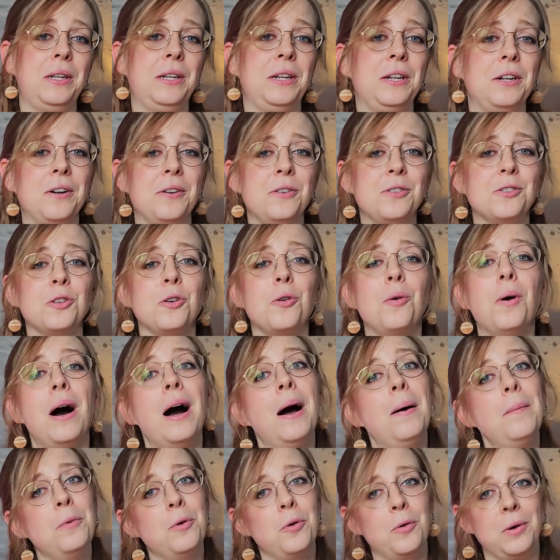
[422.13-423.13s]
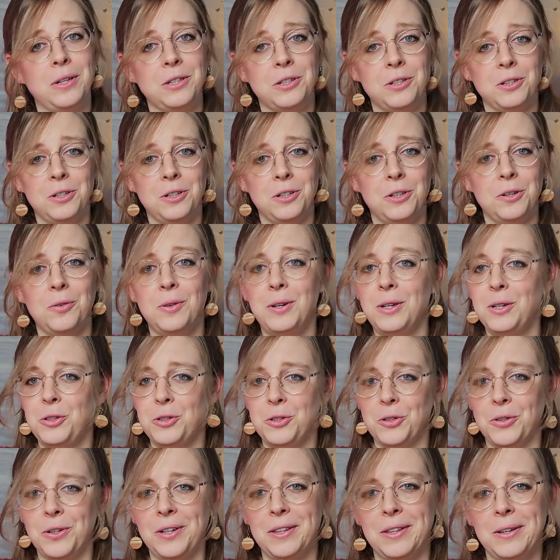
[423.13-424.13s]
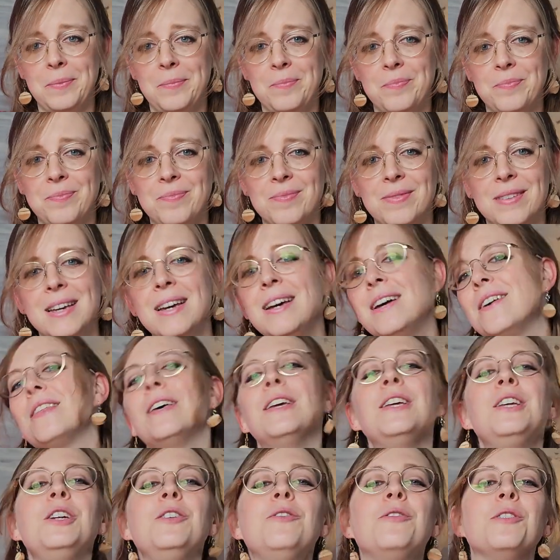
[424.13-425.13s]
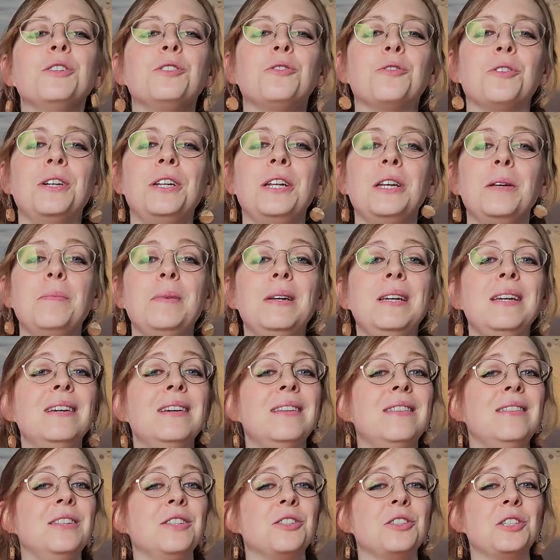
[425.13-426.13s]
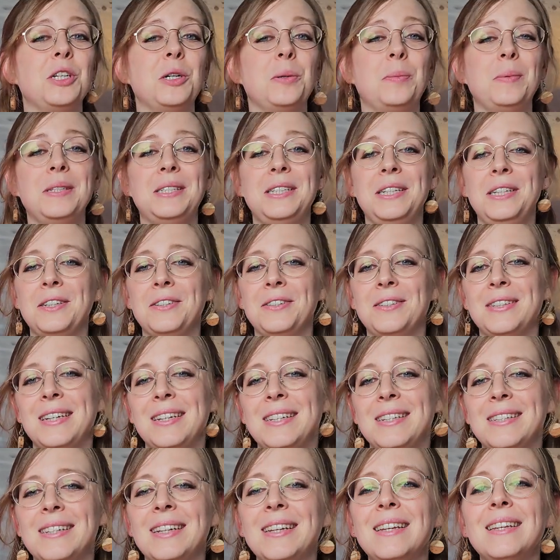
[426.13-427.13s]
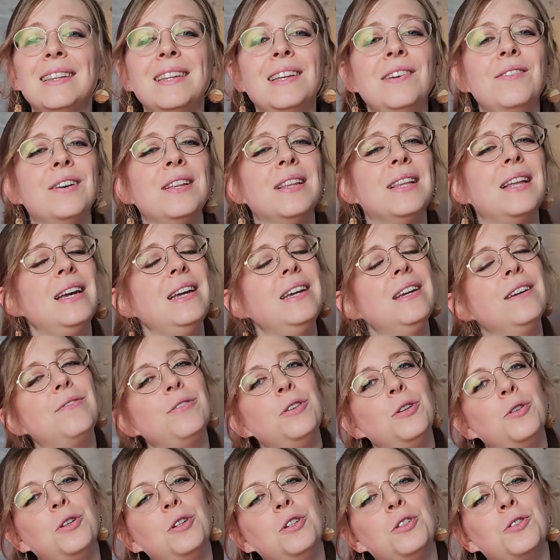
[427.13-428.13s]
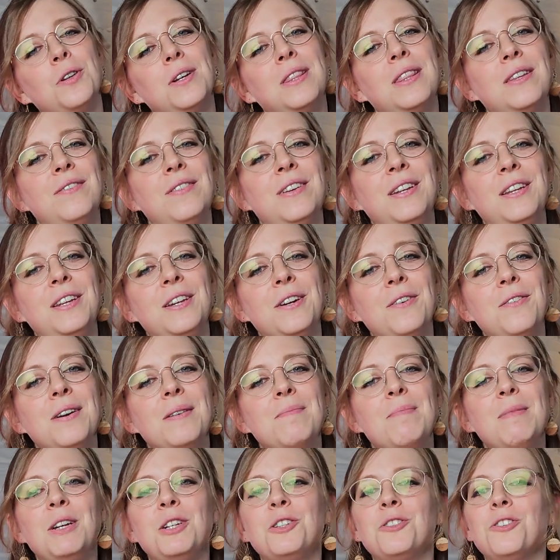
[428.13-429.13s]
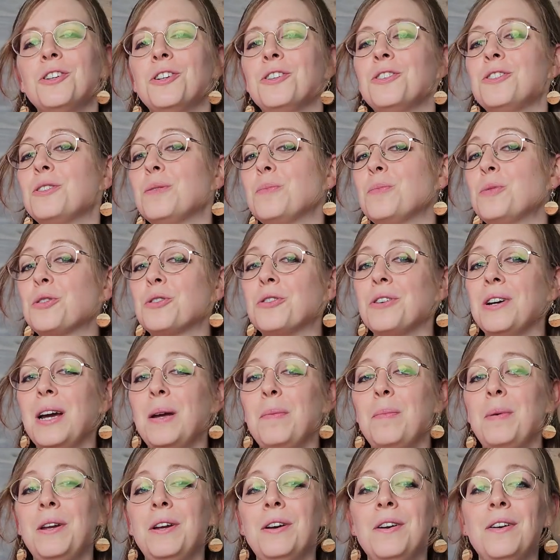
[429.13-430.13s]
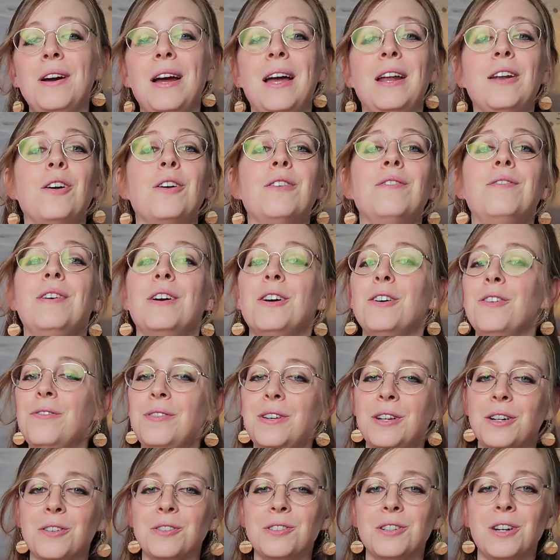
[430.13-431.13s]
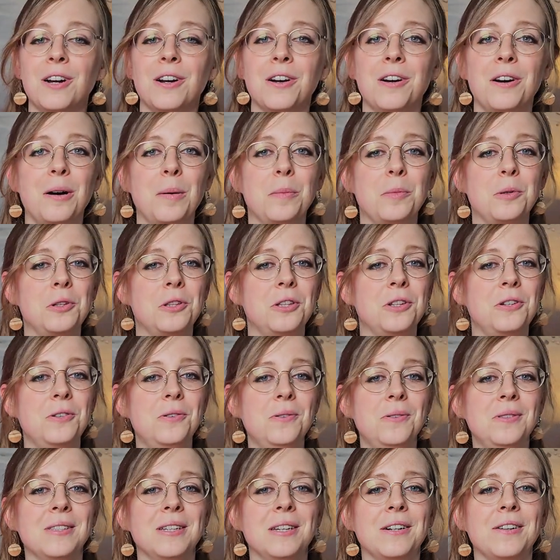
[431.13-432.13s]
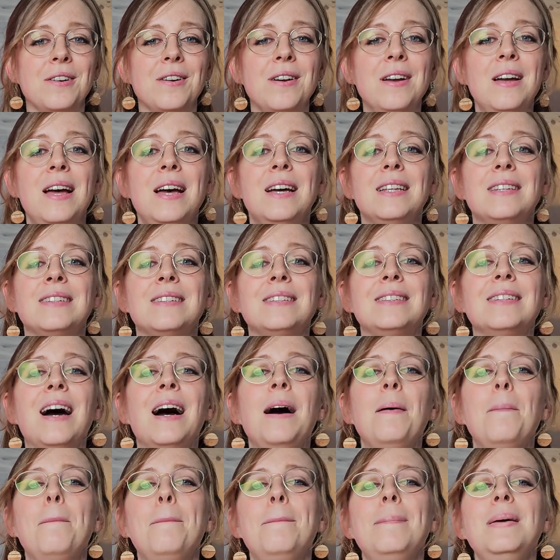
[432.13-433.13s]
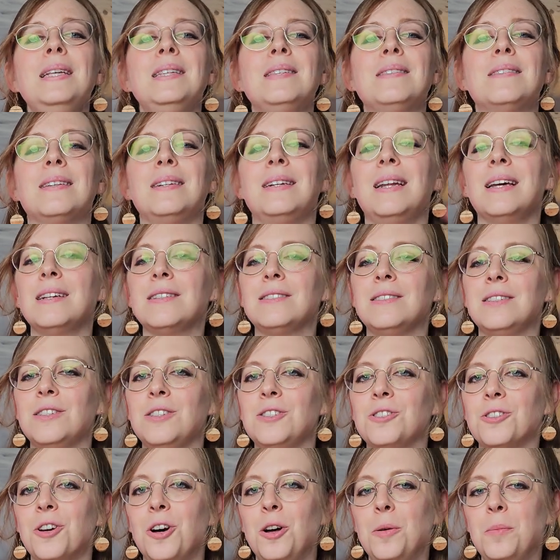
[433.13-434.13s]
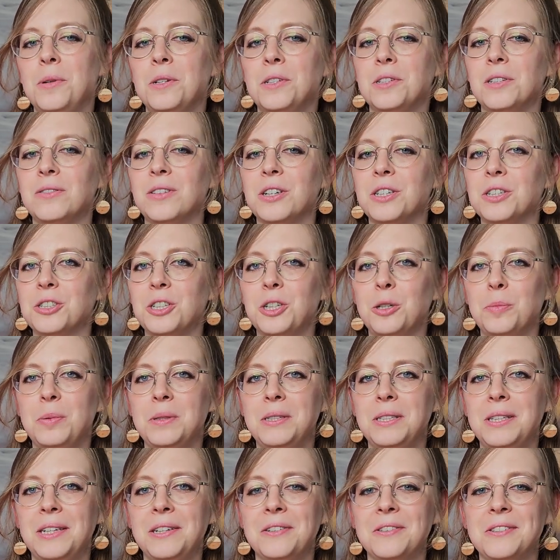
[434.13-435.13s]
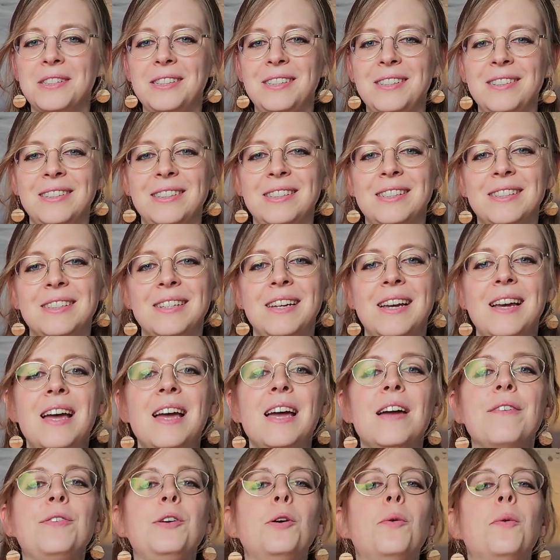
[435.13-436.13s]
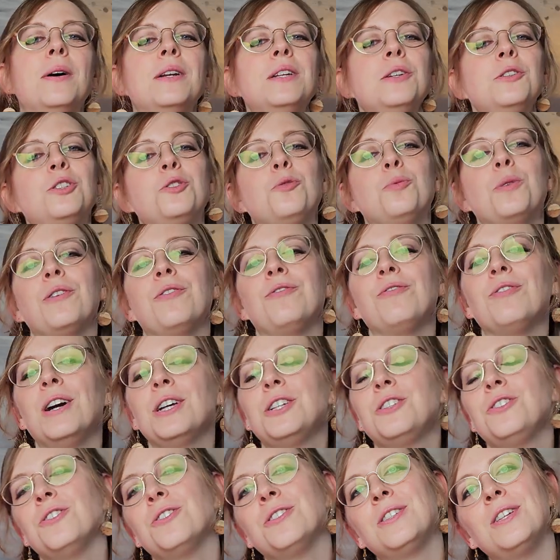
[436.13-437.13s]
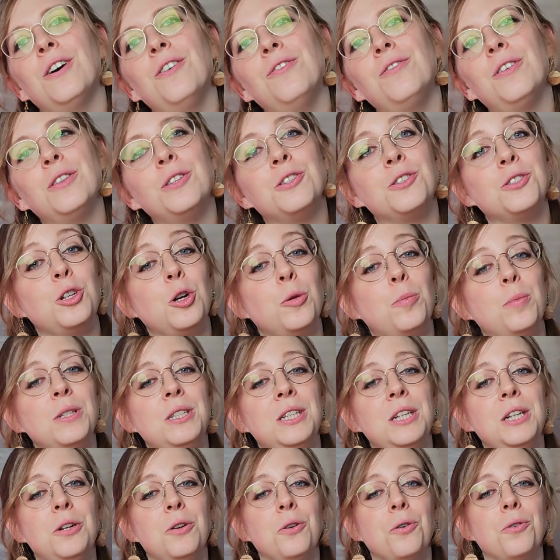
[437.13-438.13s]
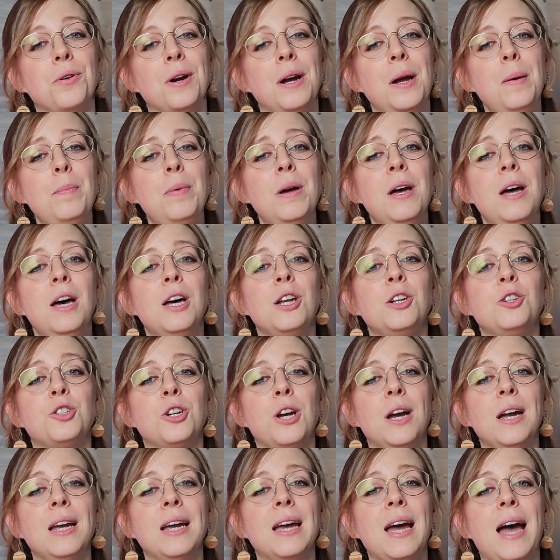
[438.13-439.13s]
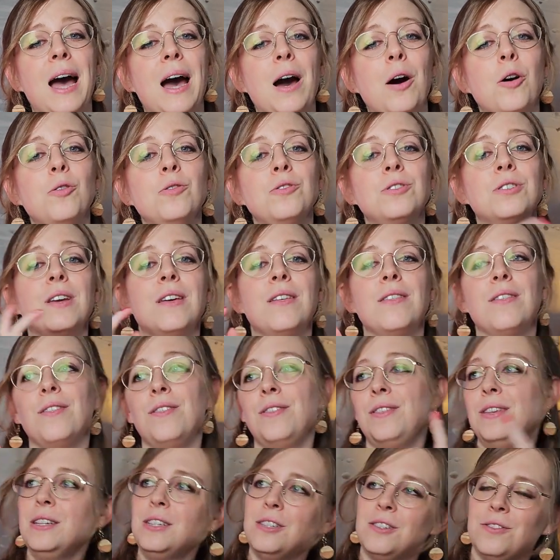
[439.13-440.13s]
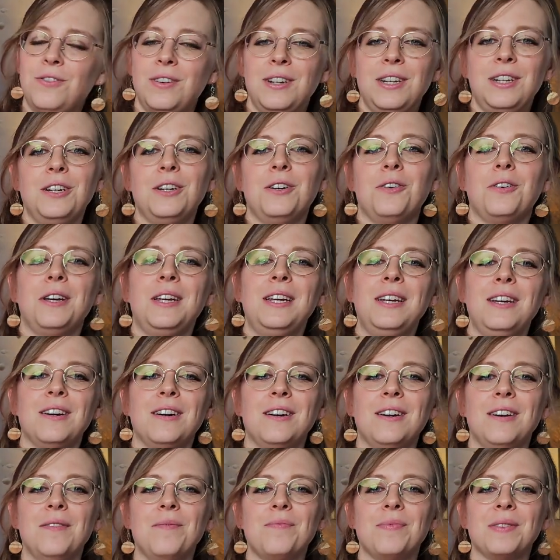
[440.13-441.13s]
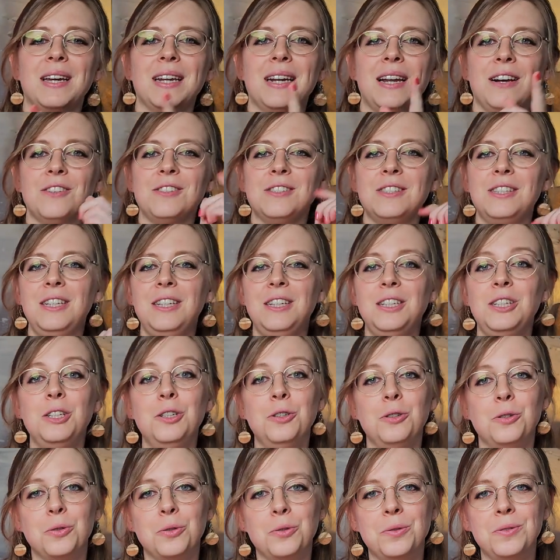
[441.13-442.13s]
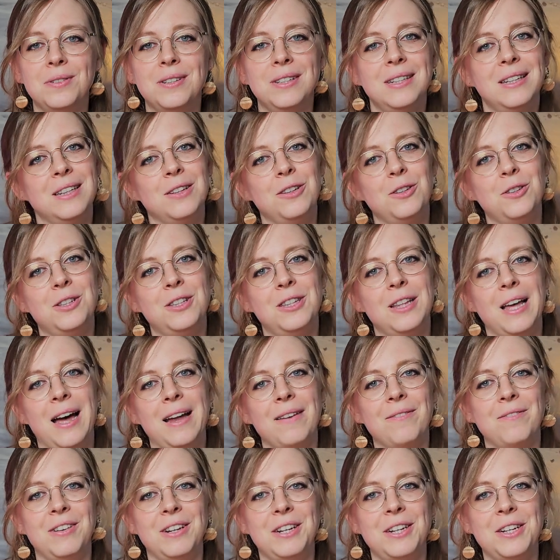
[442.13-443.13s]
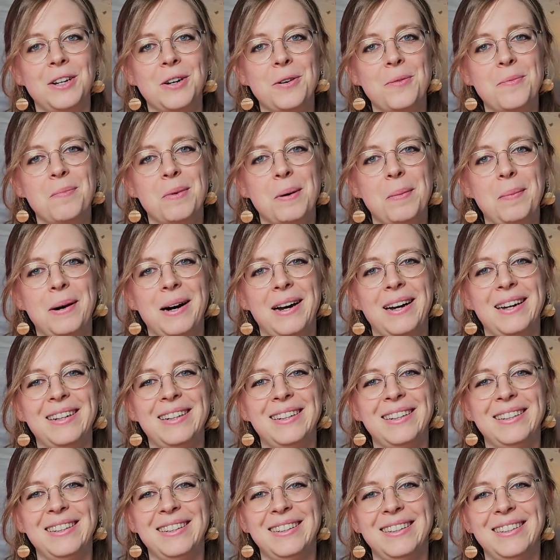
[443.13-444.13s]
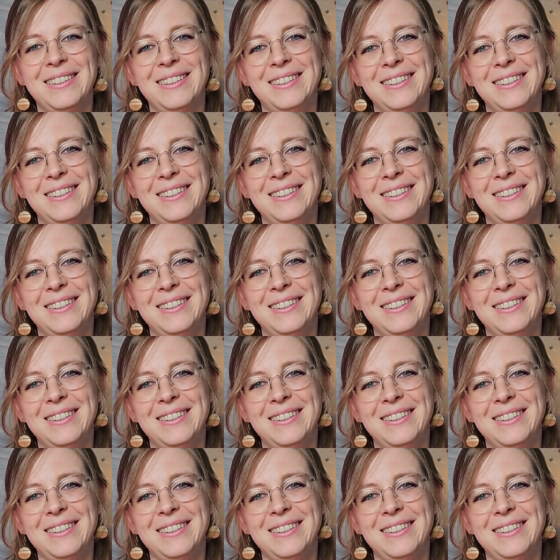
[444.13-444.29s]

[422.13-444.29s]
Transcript: here, so I'm going to go enjoy them. Thank you for joining me in this Schioppetino tasting. Leave a like if you enjoyed the video, and make sure to subscribe here and on verovino.com to the newsletter to not miss the next installment of our Schioppetino series. If you wanted to refresh yourself on the Schioppetino grape, check out this video here, and I'll see you in that video. Bye-bye.